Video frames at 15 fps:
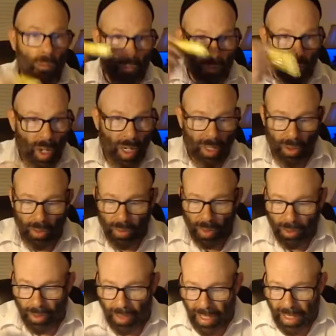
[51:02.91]
Mark where
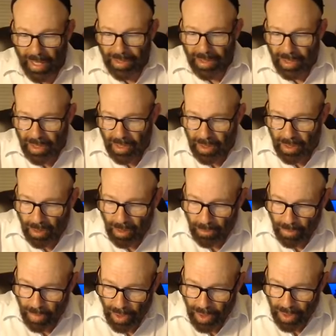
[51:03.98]
we're at in our
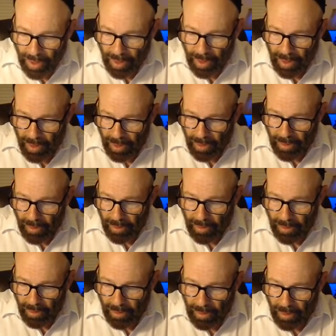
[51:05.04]
book here.
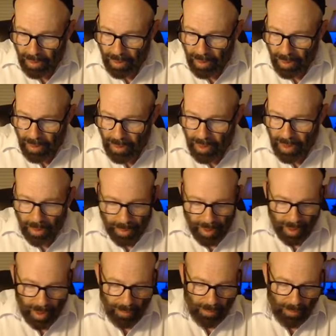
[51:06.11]
There we
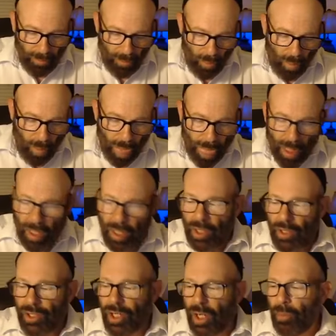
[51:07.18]
go.
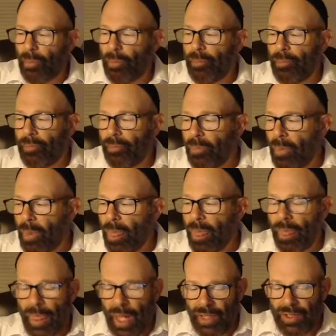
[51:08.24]
So
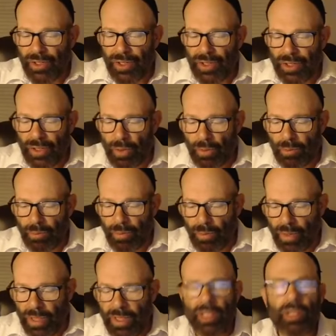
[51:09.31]
that's this whole
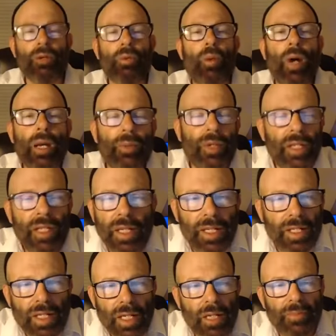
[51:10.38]
point here, why we needed
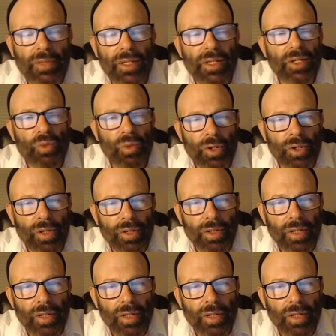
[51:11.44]
to come to this world.